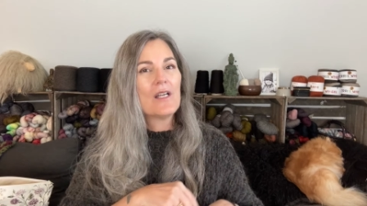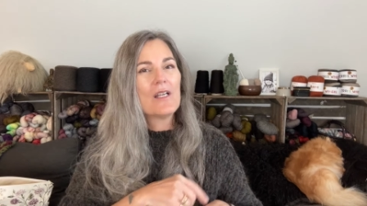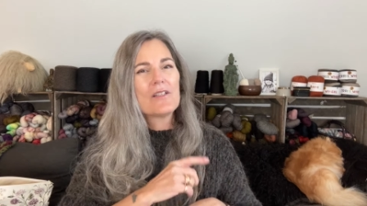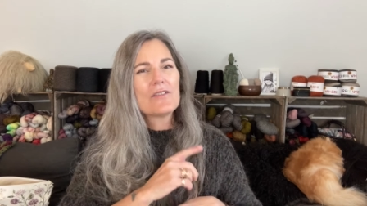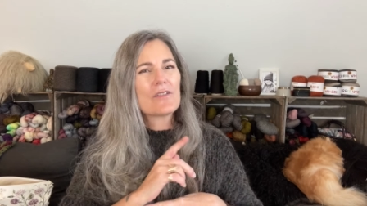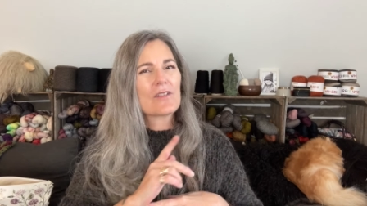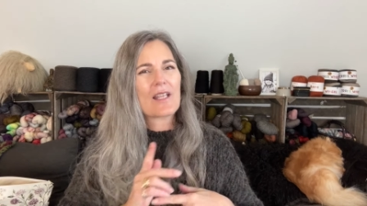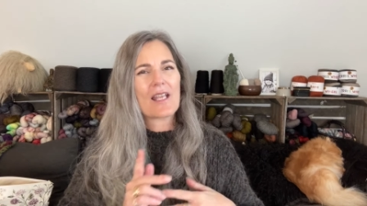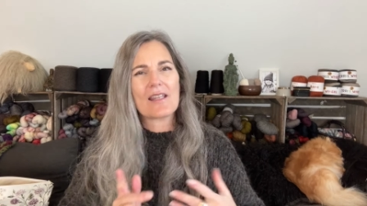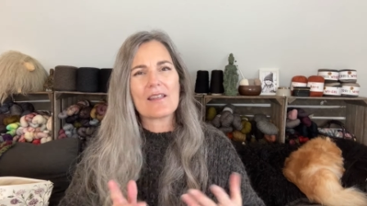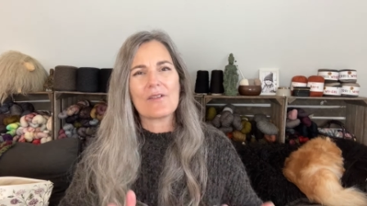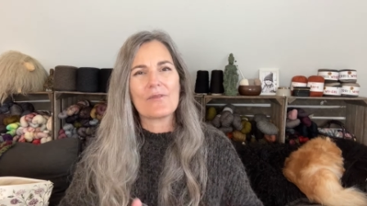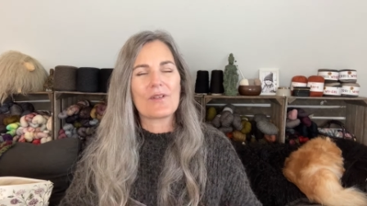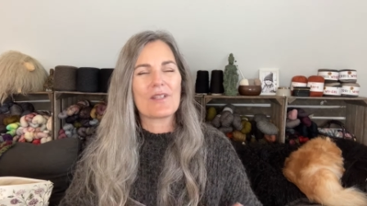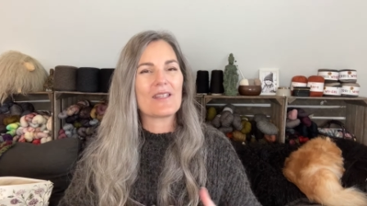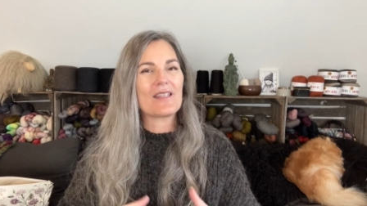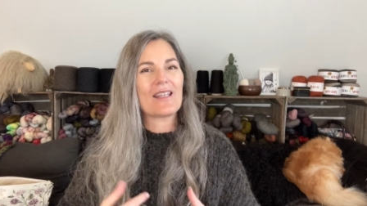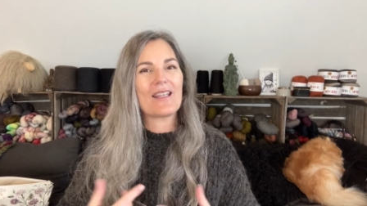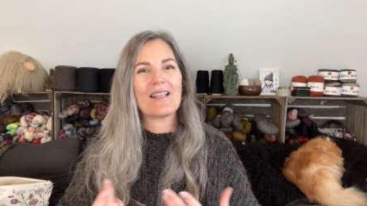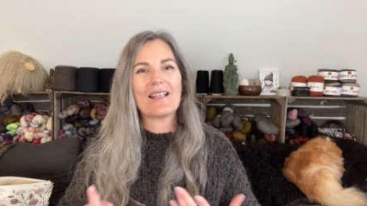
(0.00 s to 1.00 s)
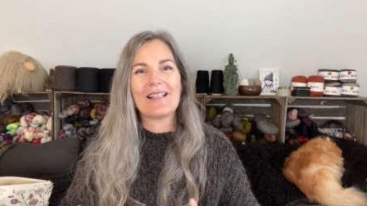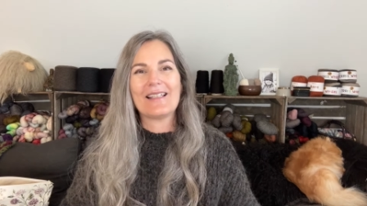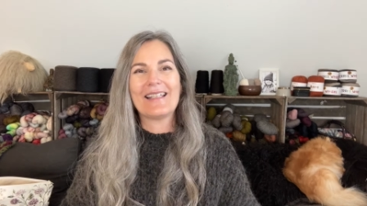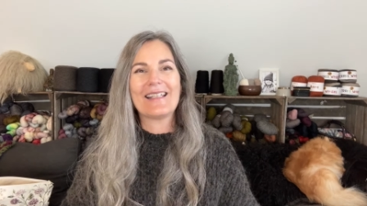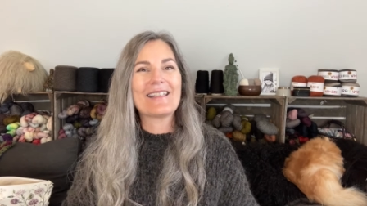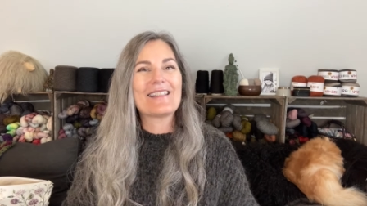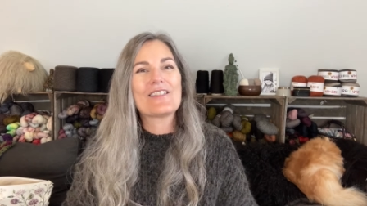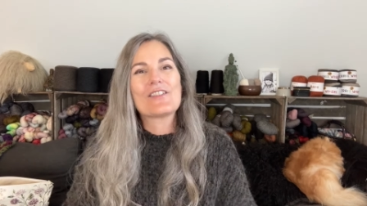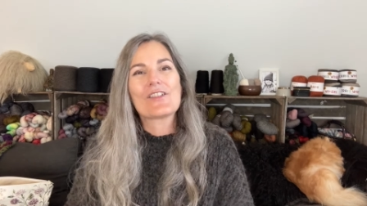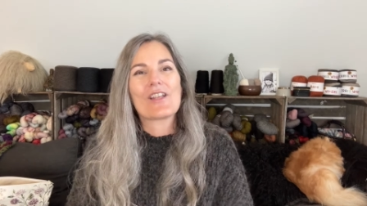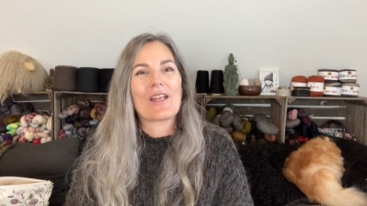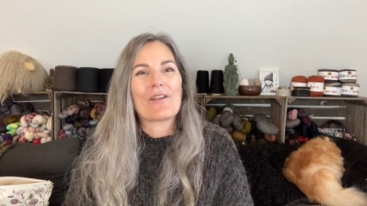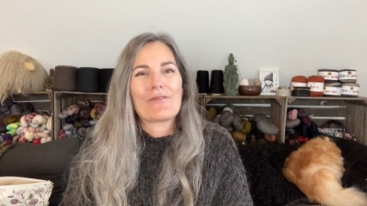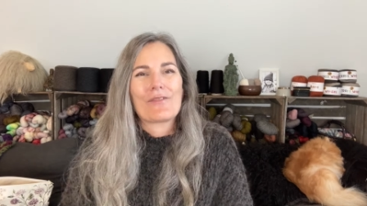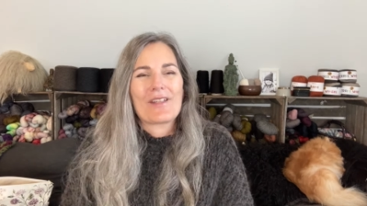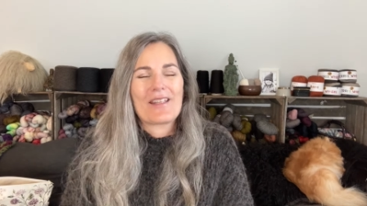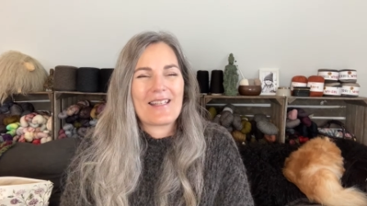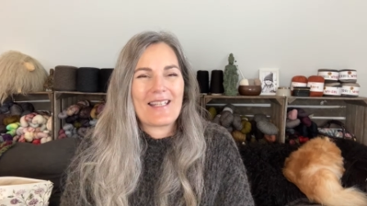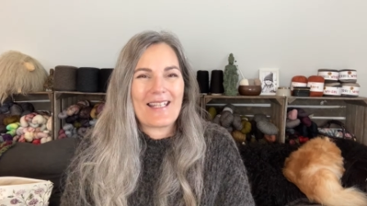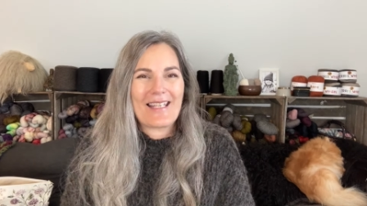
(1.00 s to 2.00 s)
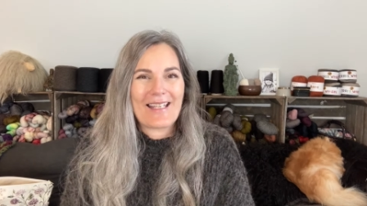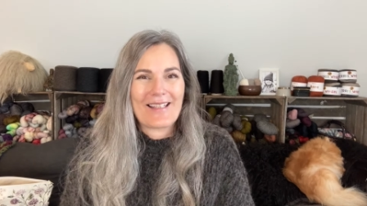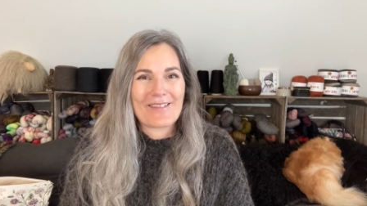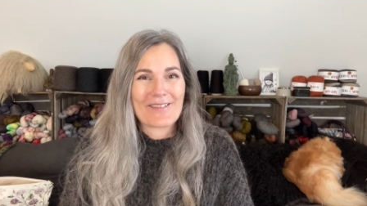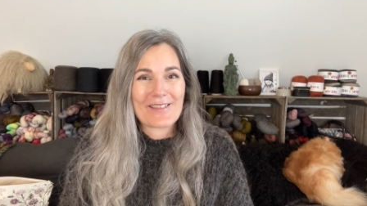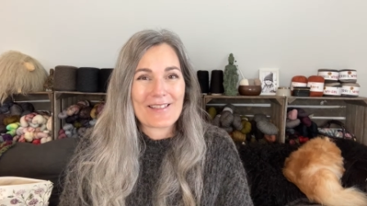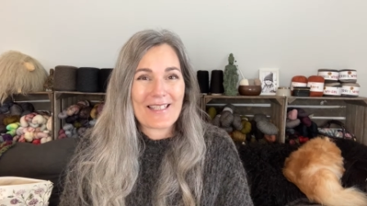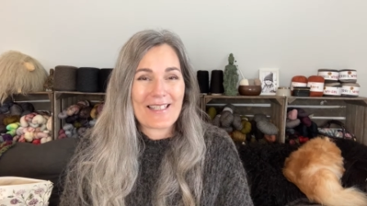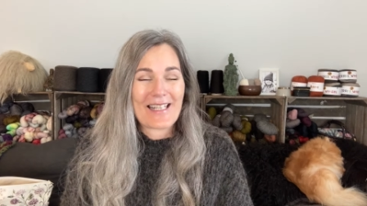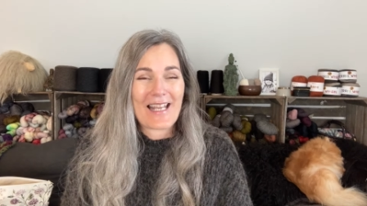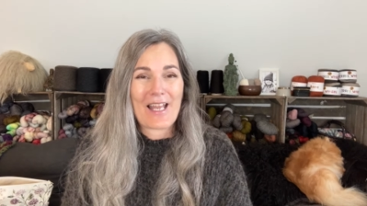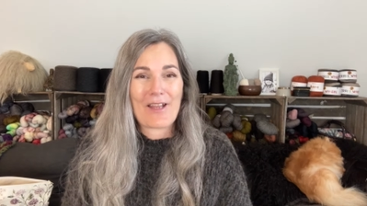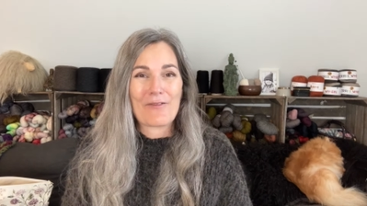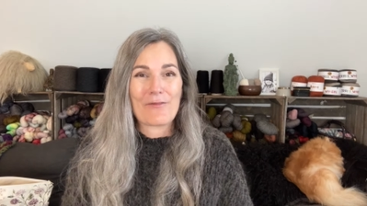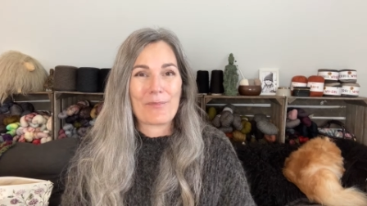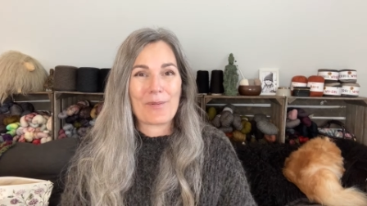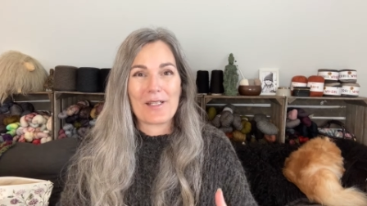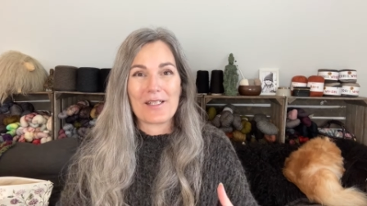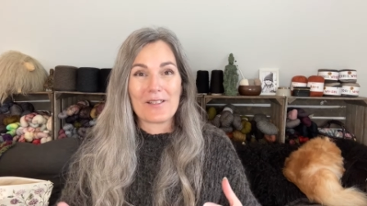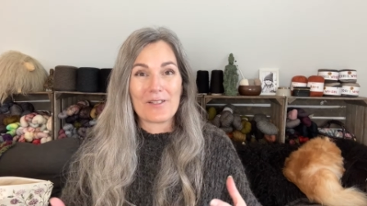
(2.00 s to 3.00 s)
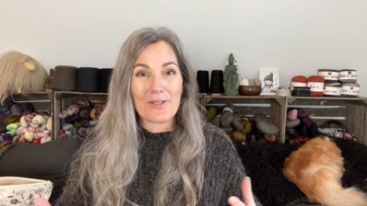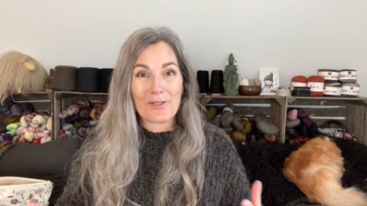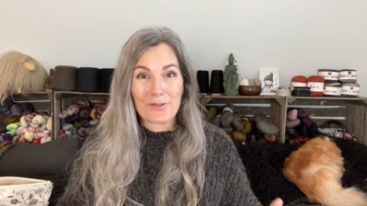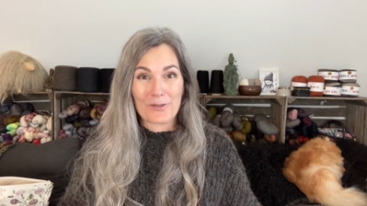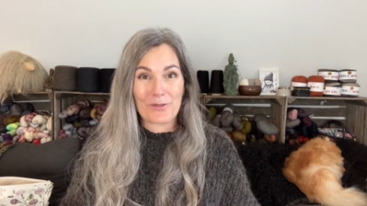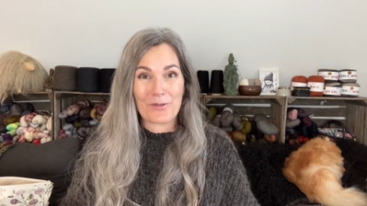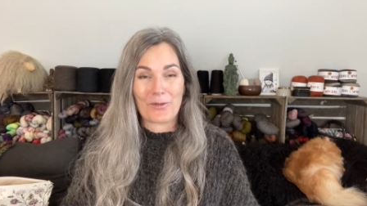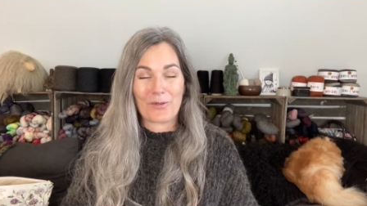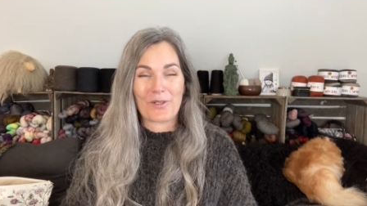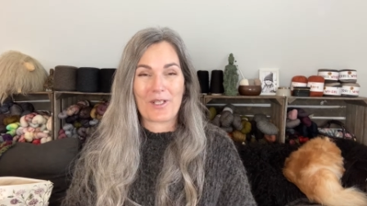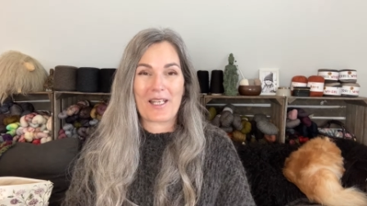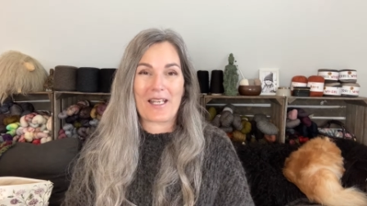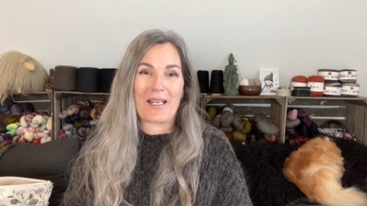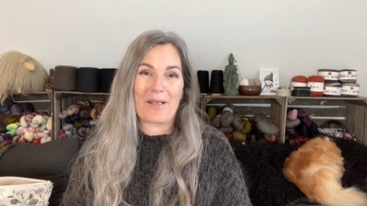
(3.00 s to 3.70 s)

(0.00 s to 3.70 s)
together with links to everything else that I've been talking